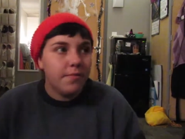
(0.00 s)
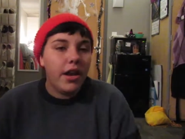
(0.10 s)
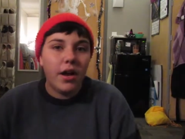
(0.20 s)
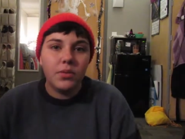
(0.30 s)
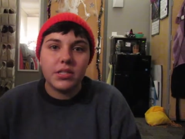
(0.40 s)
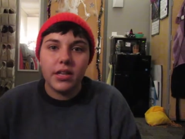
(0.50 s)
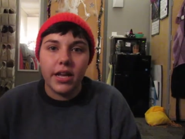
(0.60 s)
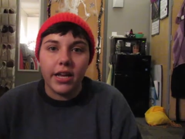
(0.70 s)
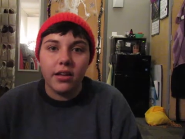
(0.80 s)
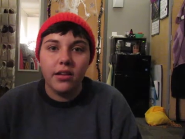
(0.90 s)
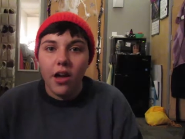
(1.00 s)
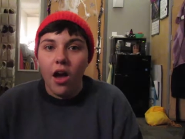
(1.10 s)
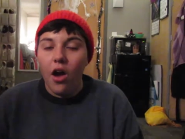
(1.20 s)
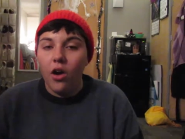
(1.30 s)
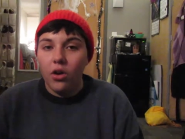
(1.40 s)
And I was like,
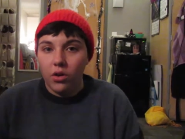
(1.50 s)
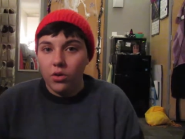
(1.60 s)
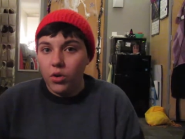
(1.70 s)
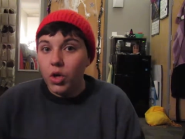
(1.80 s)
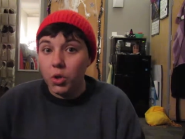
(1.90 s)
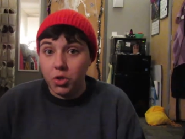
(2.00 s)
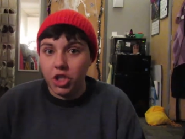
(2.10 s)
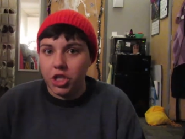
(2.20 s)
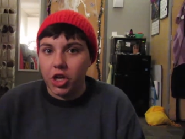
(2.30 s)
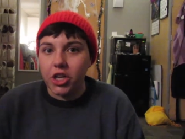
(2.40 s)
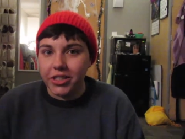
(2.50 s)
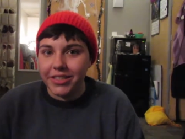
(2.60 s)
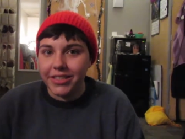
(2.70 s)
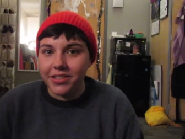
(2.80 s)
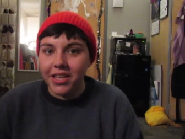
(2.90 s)
who'd you
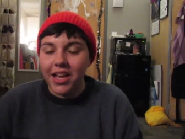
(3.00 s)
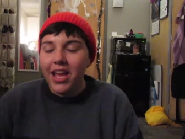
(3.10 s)
curse?